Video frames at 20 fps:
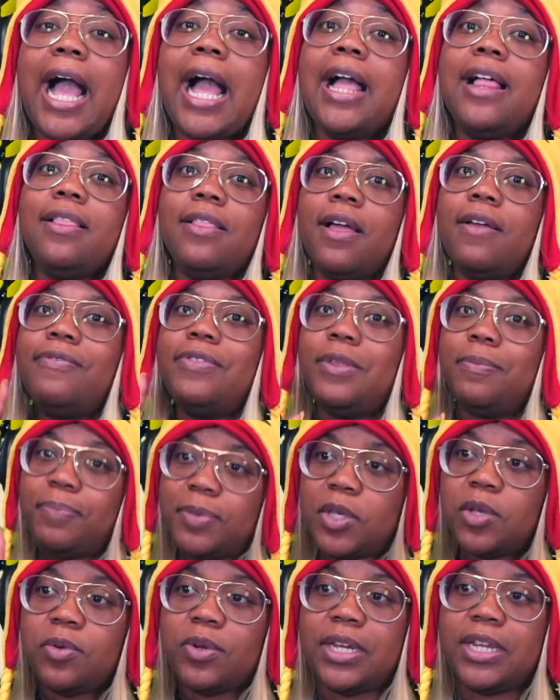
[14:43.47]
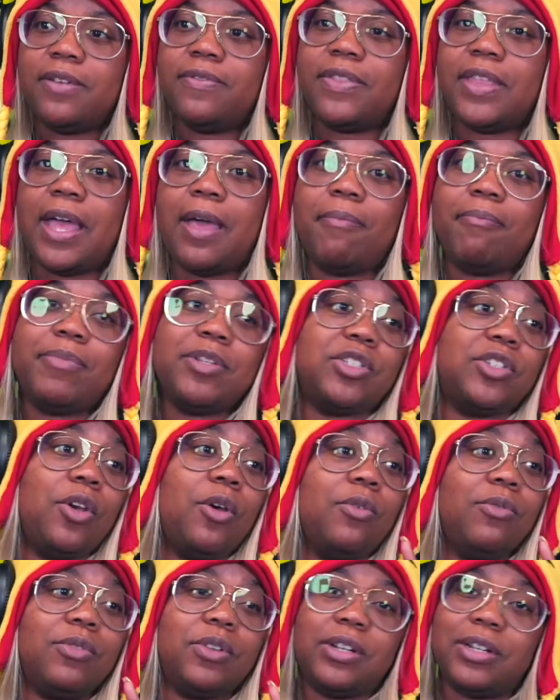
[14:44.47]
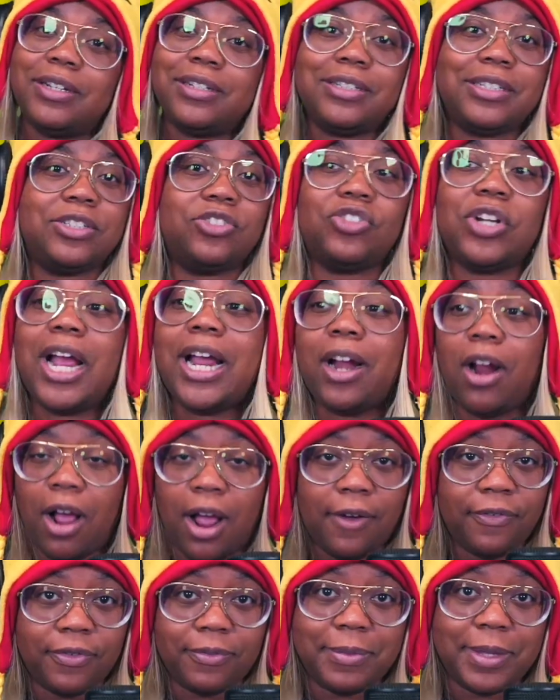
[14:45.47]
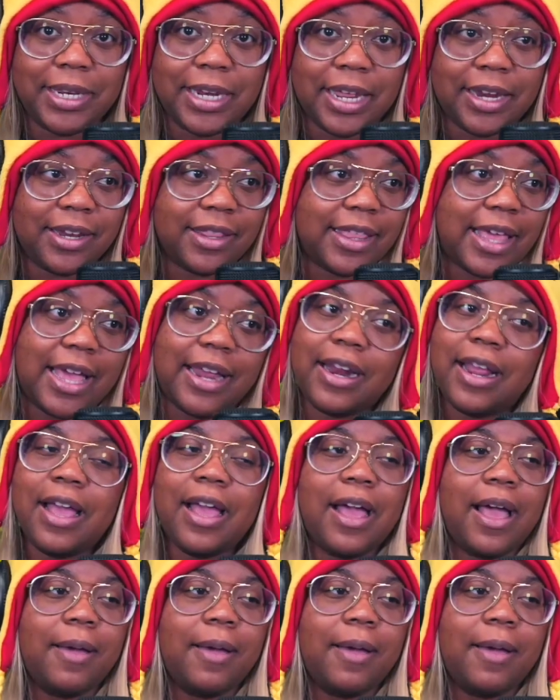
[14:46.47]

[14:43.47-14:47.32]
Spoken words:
I love the beauty of them, but don't try to offer me none of that.